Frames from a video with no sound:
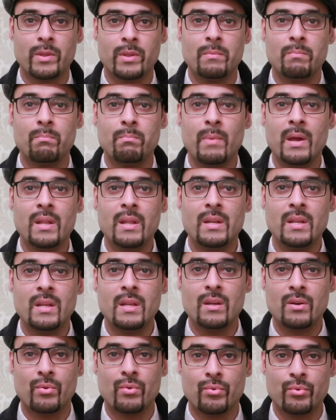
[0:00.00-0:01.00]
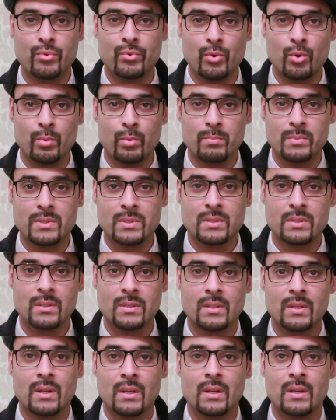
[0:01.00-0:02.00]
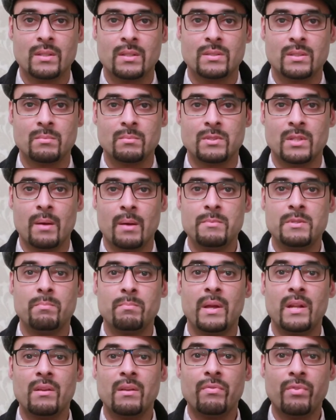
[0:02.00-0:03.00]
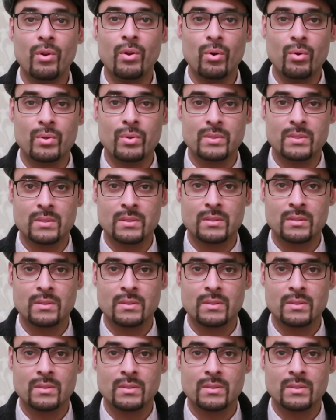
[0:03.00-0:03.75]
with many rooms, sometimes many floors.